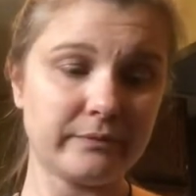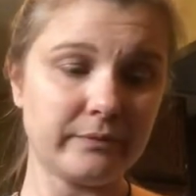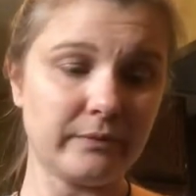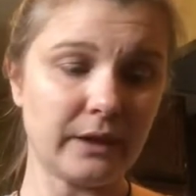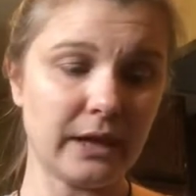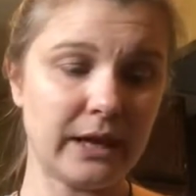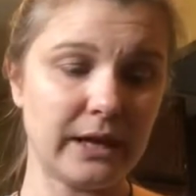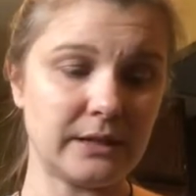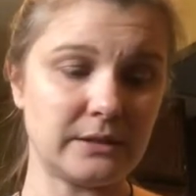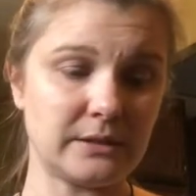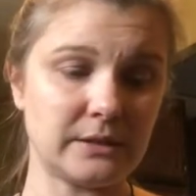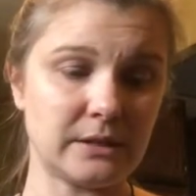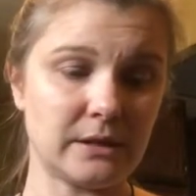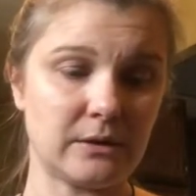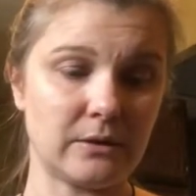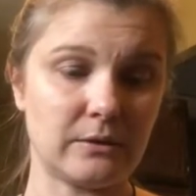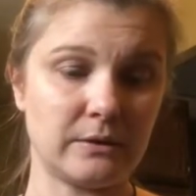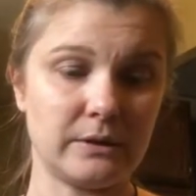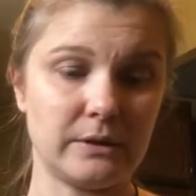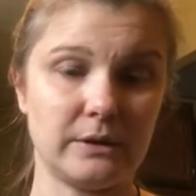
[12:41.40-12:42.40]
And
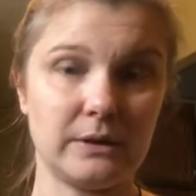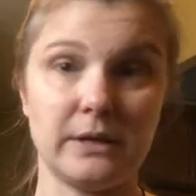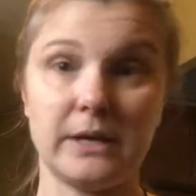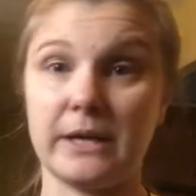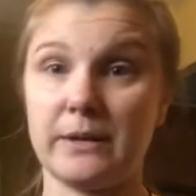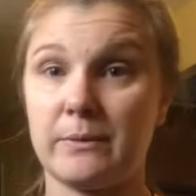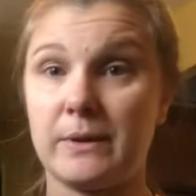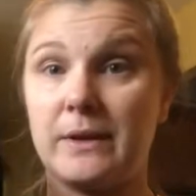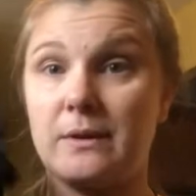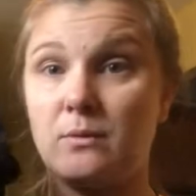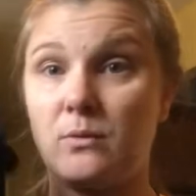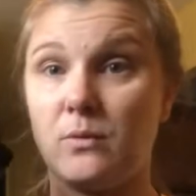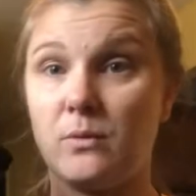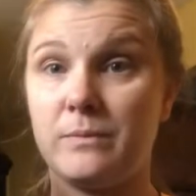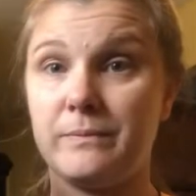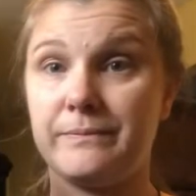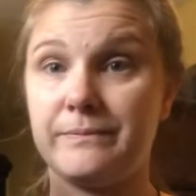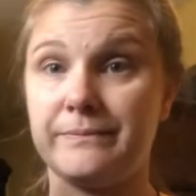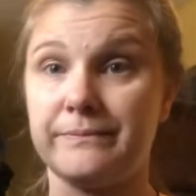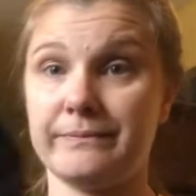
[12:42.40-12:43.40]
so, anyway,
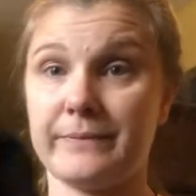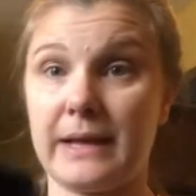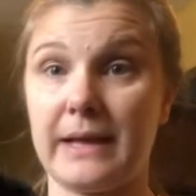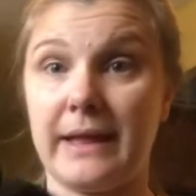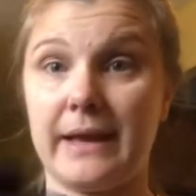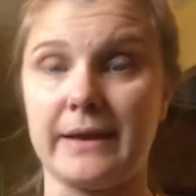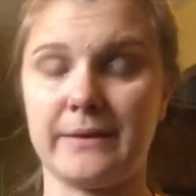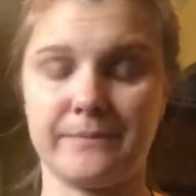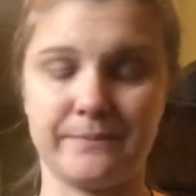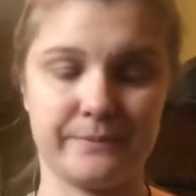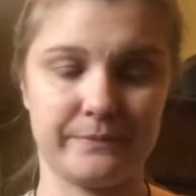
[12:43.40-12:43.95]
I like them.